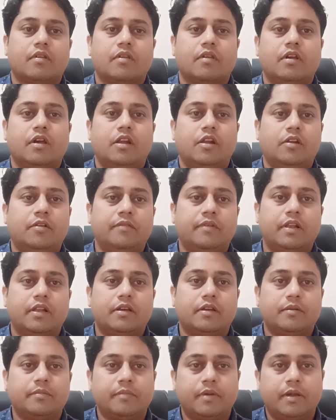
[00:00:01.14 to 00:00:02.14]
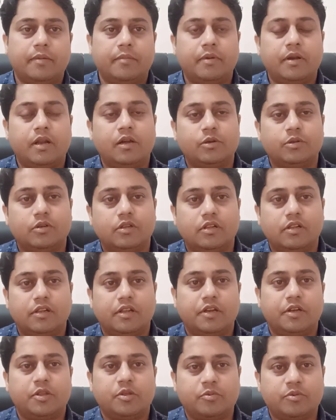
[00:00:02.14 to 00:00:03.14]
Hello and welcome. I'm Rahul,
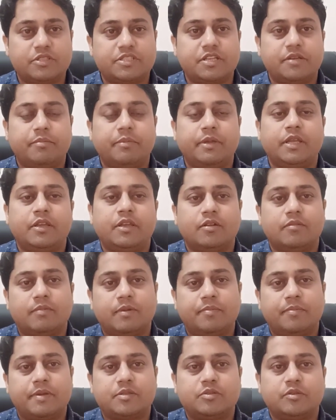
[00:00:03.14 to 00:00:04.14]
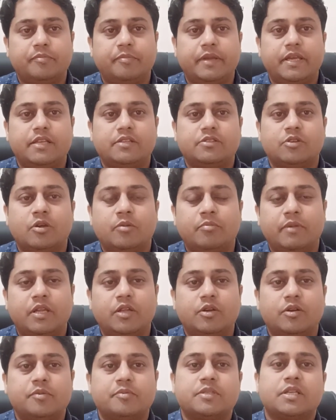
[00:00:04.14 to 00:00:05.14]
and you're watching me on my Facebook page on my
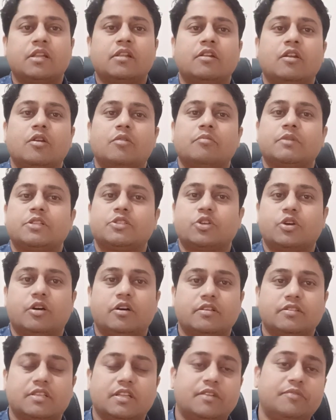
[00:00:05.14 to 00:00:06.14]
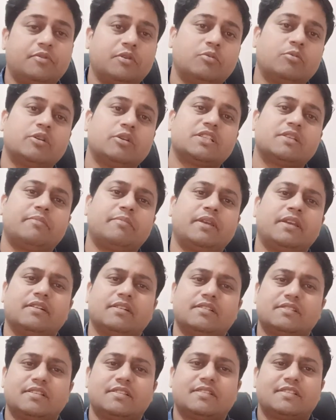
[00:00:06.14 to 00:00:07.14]
YouTube channel Halkman Talks. And if you're watching me
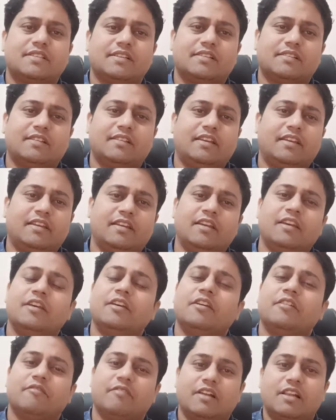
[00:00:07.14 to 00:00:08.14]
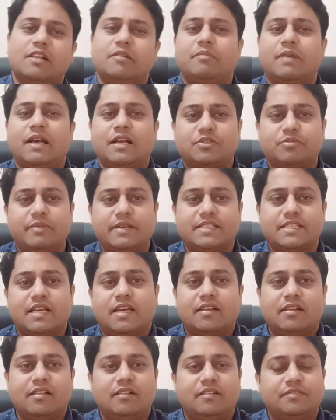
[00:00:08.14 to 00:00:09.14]
consistently, welcome back to my
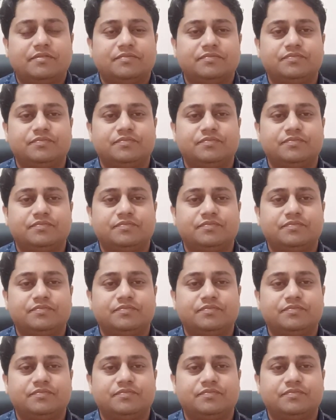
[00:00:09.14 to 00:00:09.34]
channel.